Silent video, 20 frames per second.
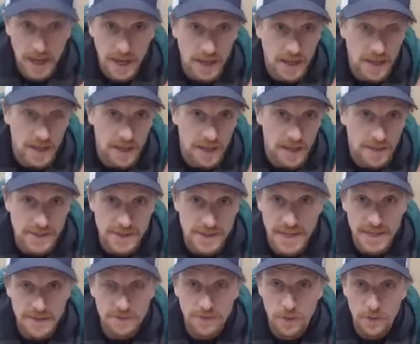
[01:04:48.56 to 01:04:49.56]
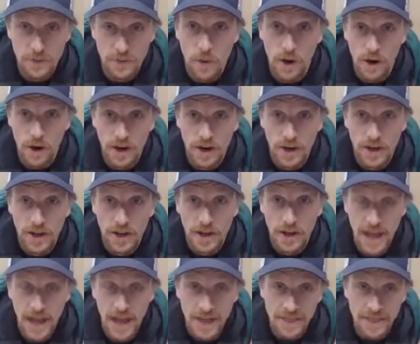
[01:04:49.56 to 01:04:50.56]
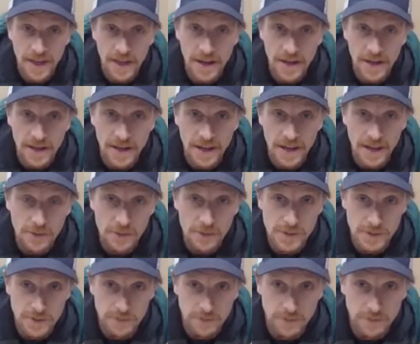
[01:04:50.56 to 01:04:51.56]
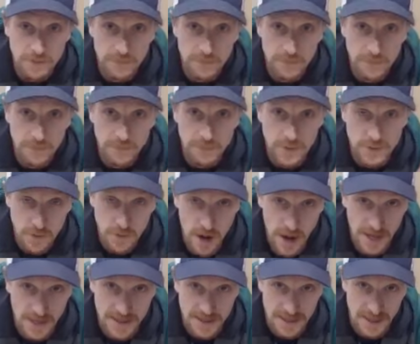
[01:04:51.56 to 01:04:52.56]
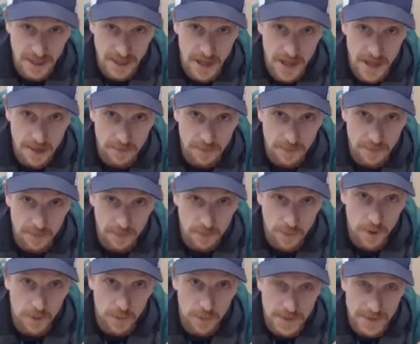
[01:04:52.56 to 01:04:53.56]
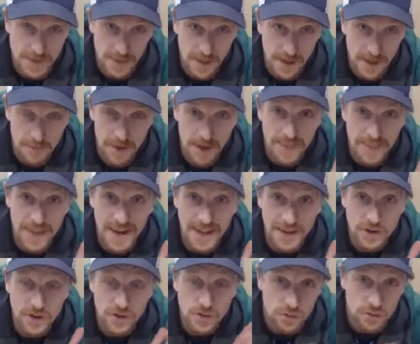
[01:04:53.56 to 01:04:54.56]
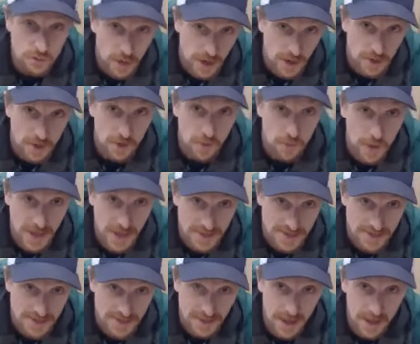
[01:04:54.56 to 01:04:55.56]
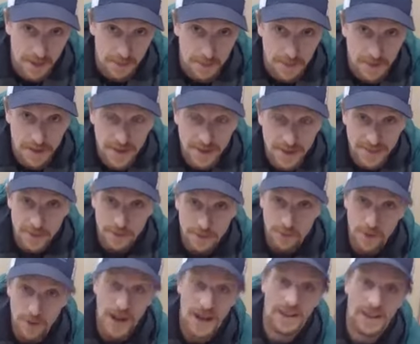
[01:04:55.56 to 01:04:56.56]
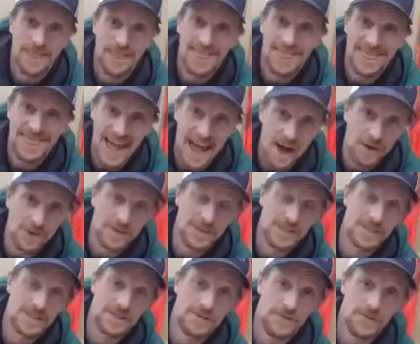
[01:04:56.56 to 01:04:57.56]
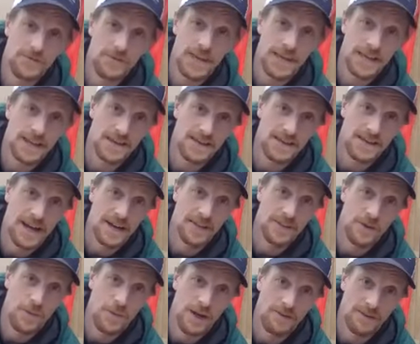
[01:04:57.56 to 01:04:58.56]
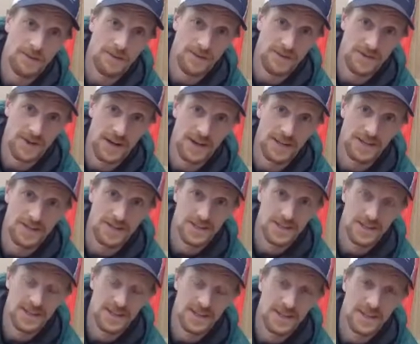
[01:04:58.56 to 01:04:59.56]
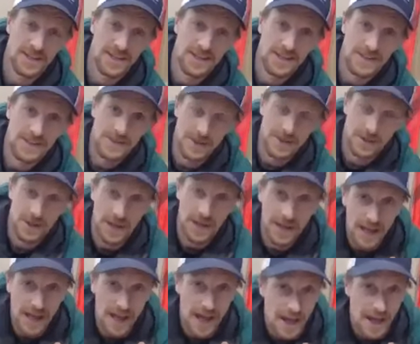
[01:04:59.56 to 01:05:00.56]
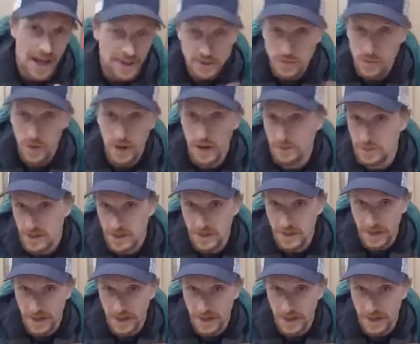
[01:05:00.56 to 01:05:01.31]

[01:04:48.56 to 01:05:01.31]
like D4 and then it was a dry slab, probably a wind slab, and then it triggered a wet slab that ran thousands of feet down the wet. So like I just went up to